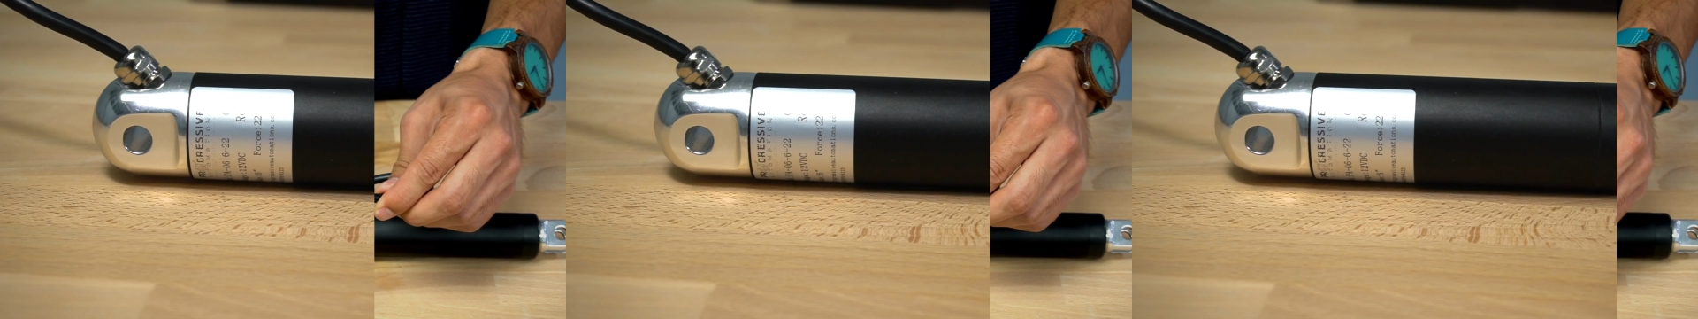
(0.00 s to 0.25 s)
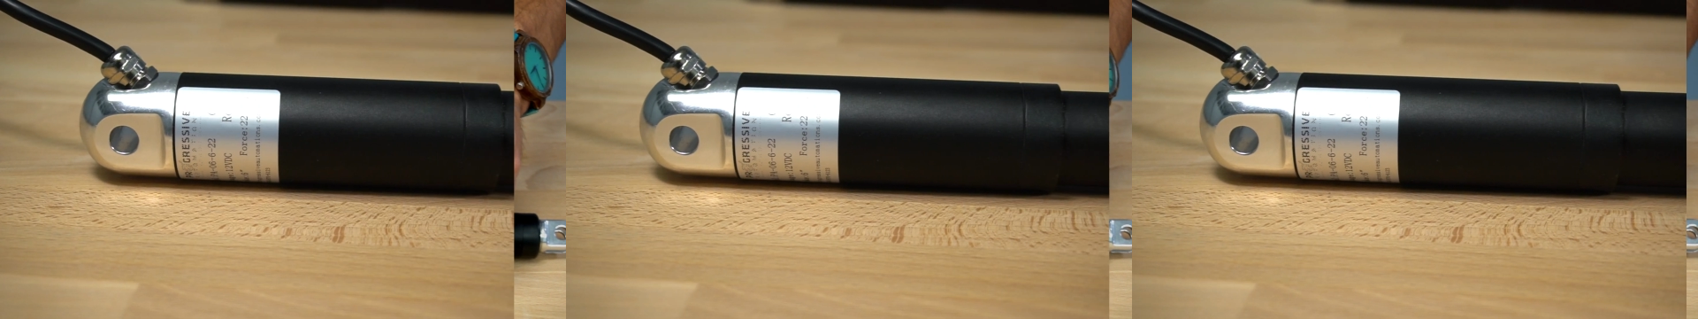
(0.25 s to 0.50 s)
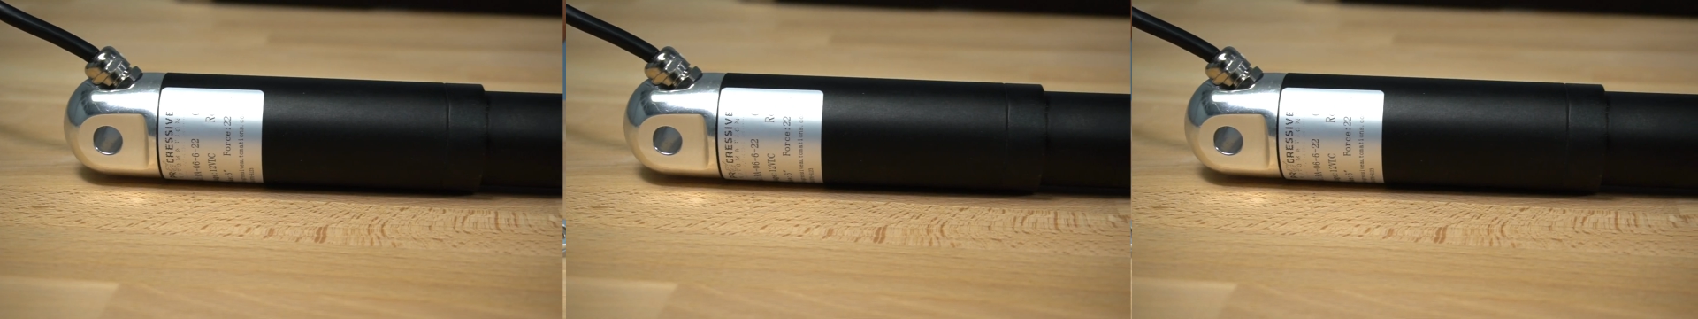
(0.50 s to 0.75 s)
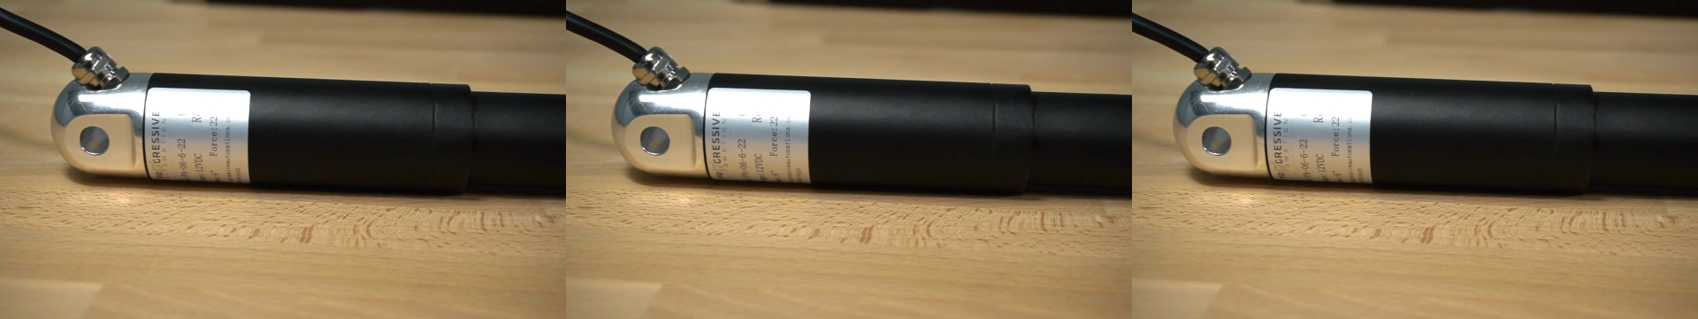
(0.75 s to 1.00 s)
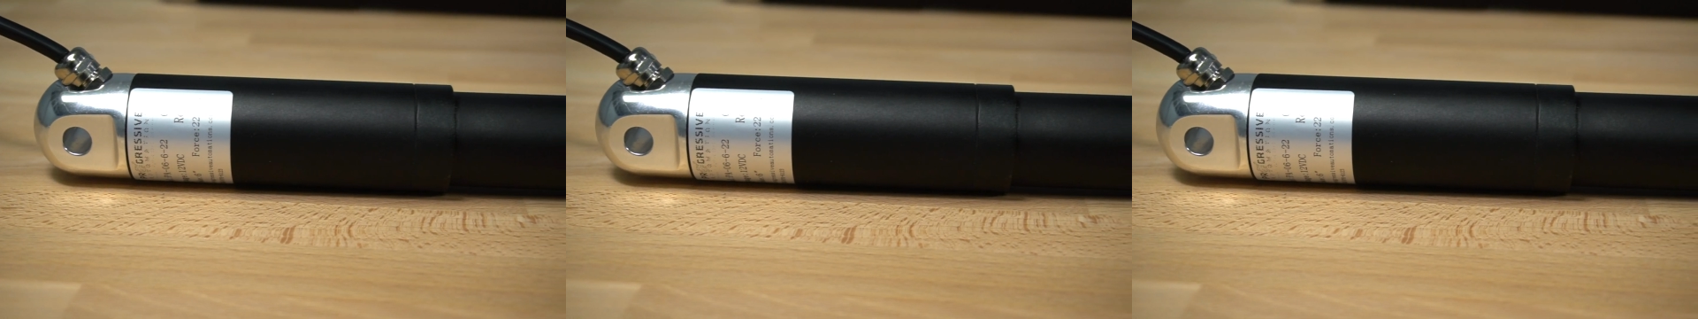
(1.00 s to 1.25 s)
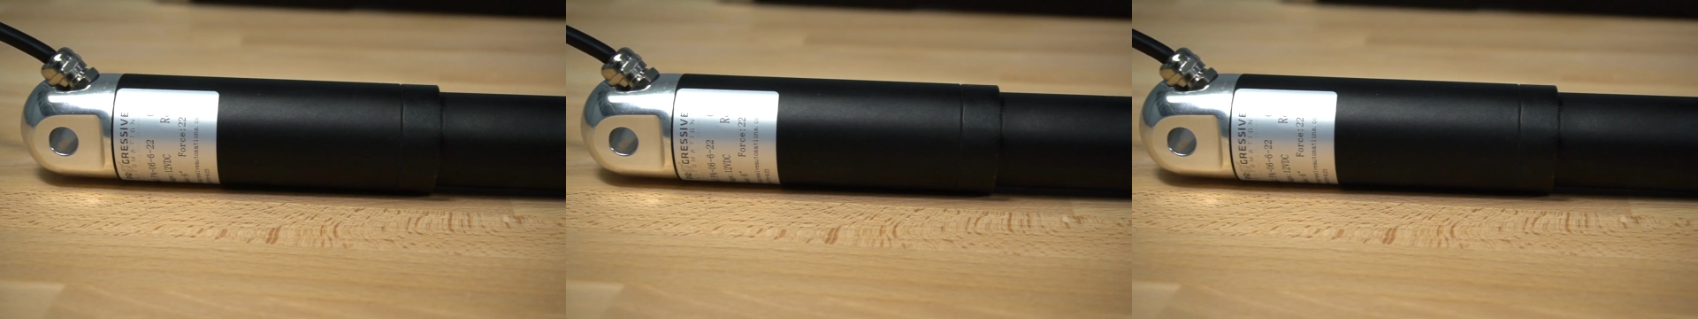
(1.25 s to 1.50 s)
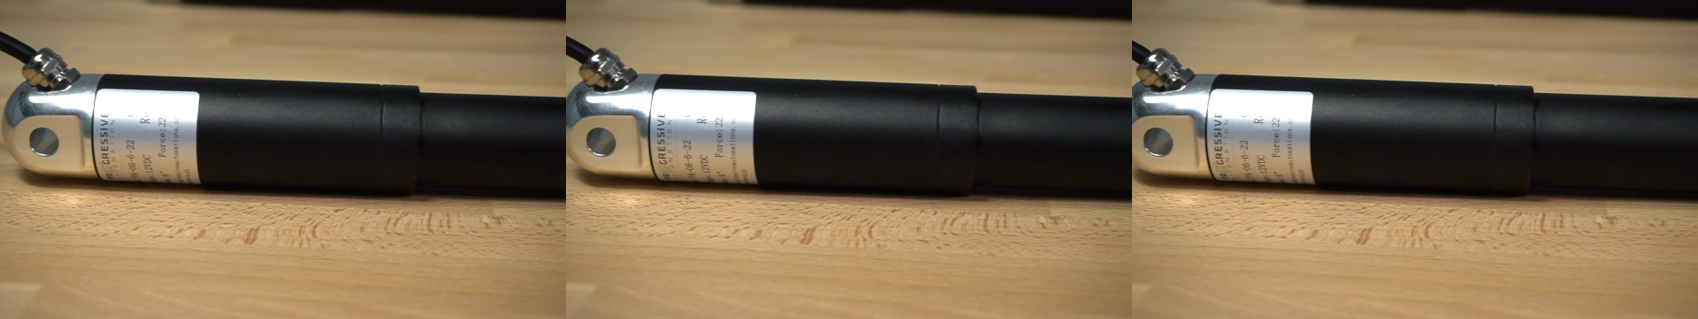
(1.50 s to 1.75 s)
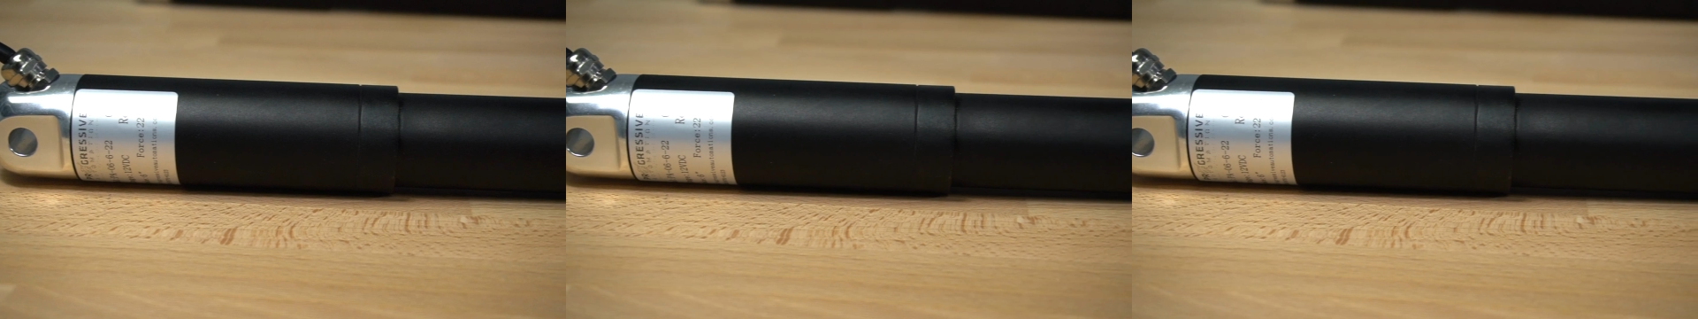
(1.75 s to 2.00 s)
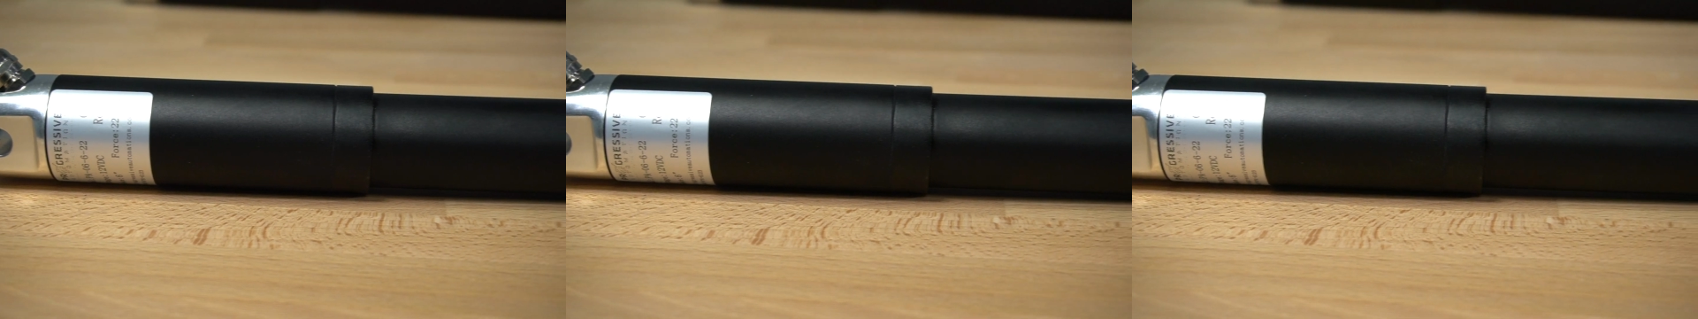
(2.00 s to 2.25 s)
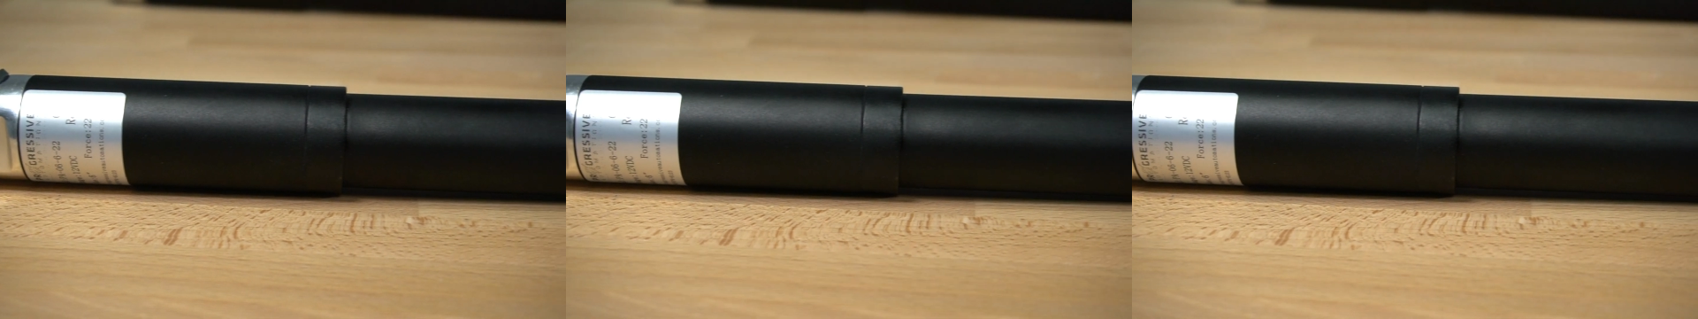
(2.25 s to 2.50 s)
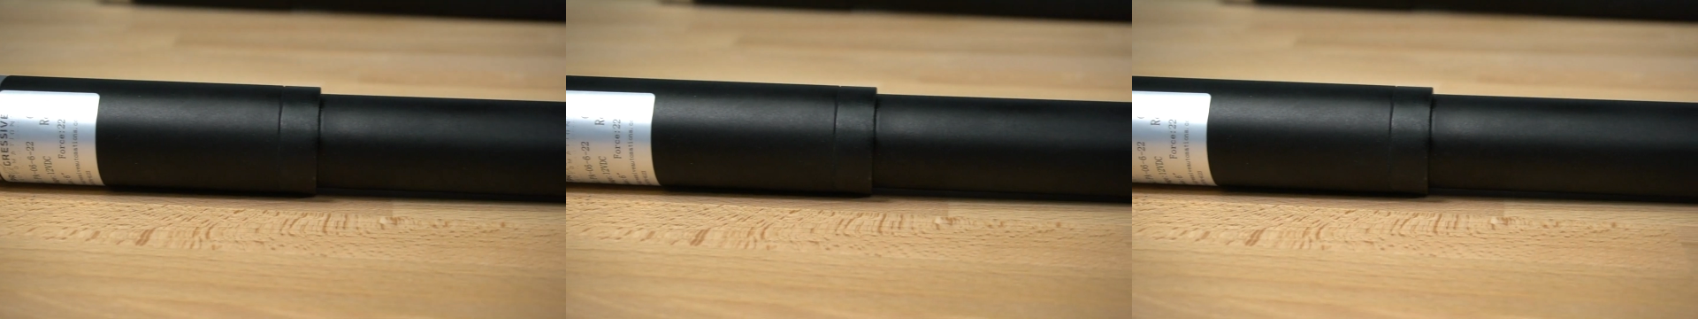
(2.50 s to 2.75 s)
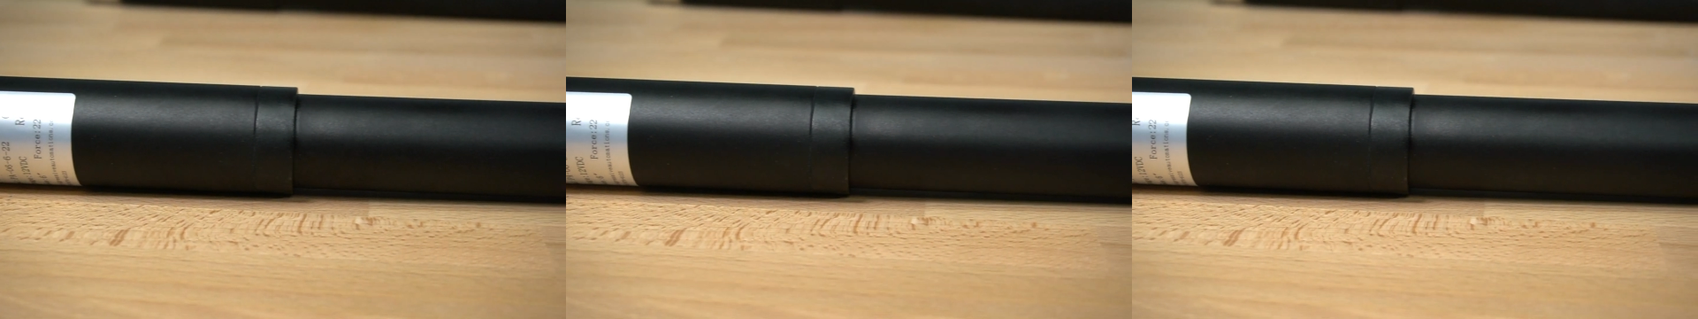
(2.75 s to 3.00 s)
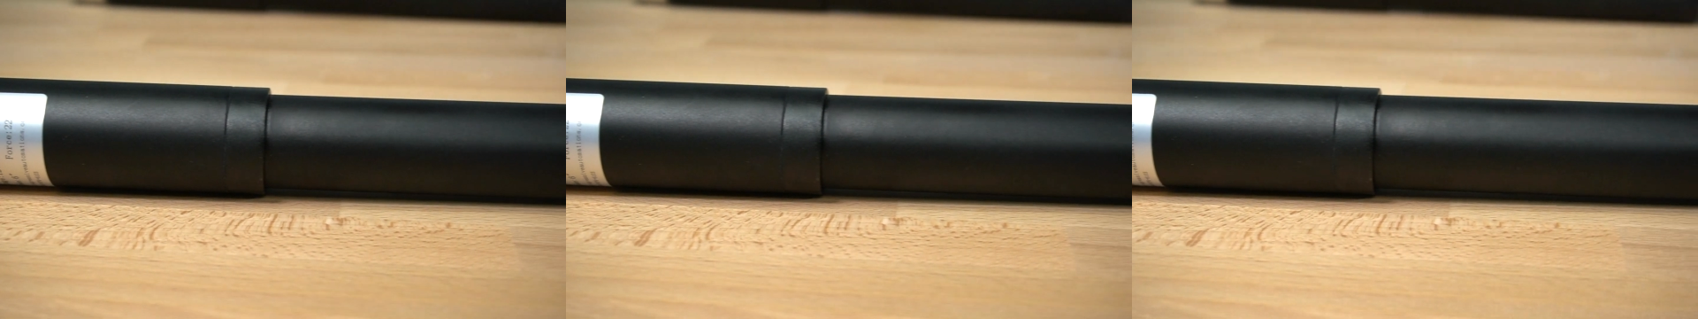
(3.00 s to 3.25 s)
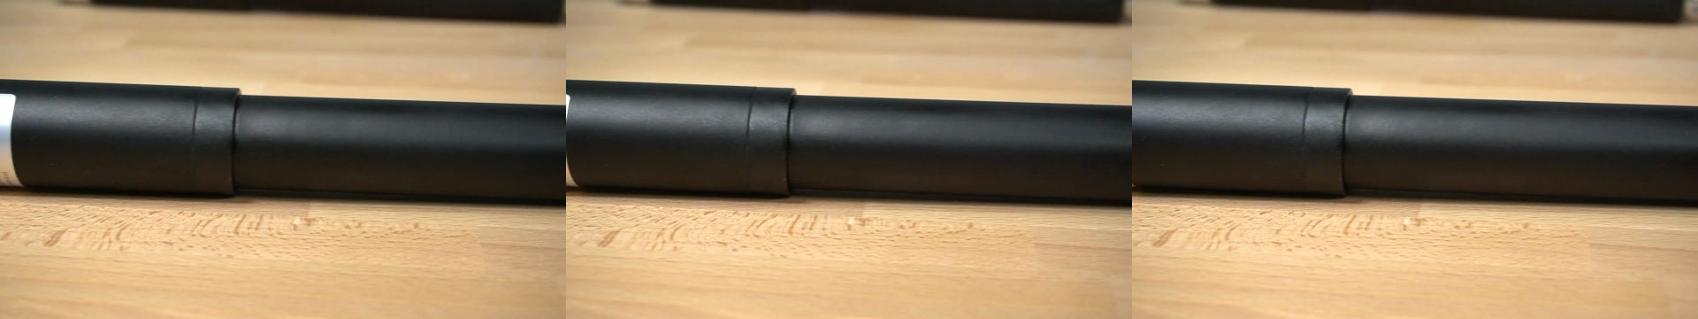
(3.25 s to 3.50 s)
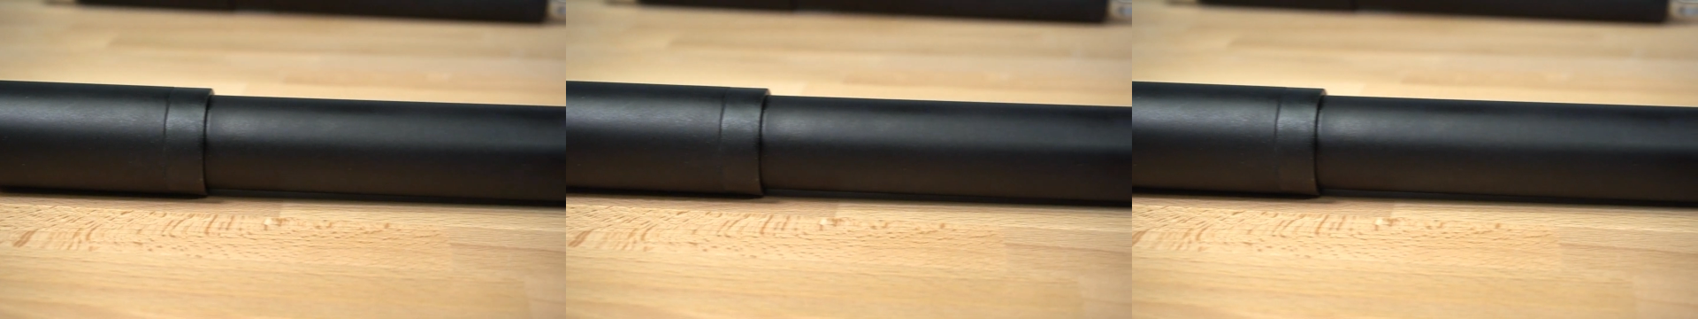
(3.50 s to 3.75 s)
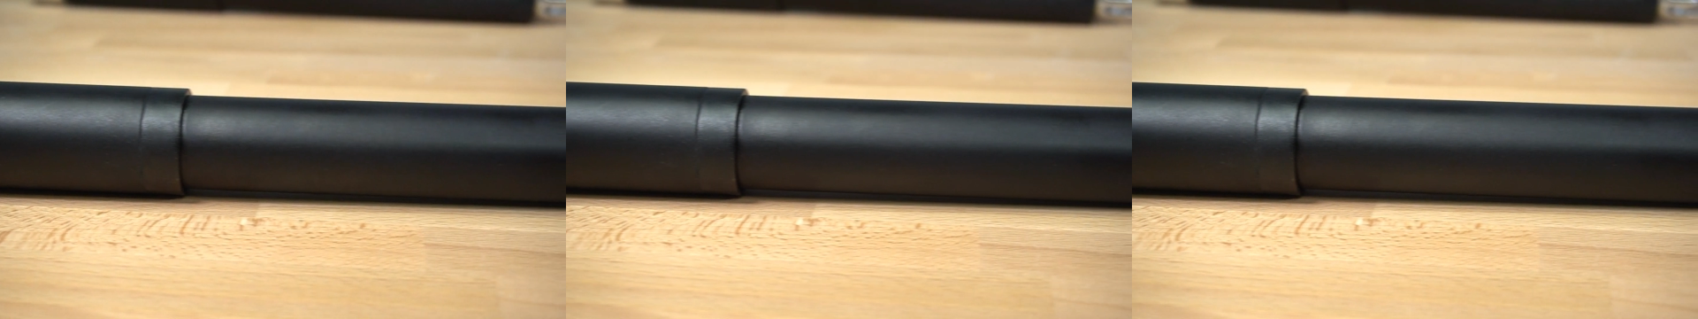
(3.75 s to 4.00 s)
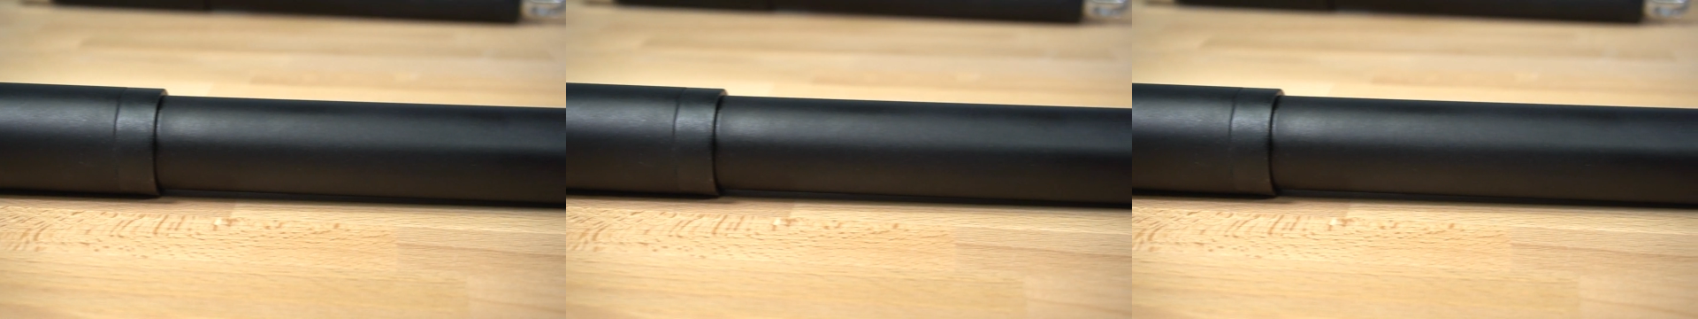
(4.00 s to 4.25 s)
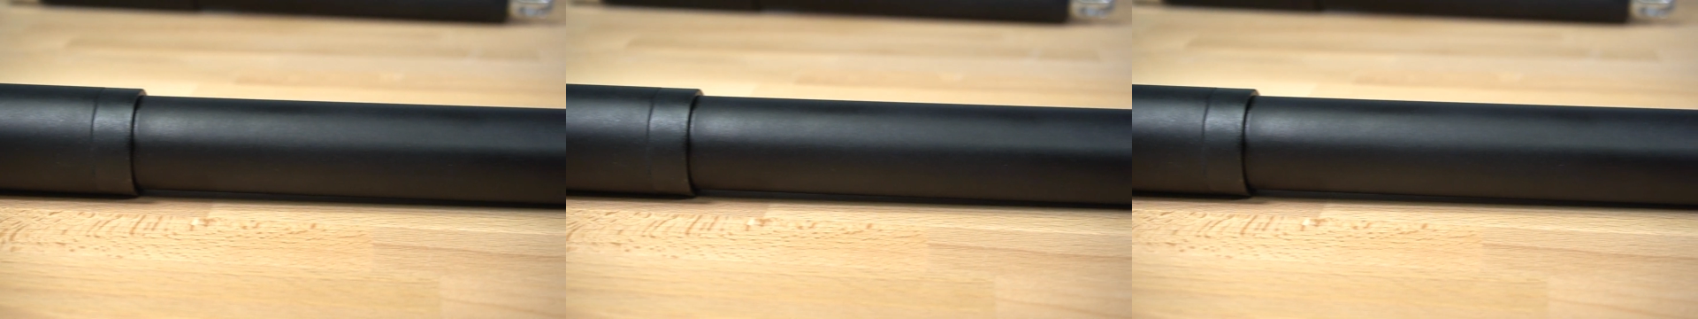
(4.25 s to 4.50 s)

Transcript: Nobody's mouth can be seen.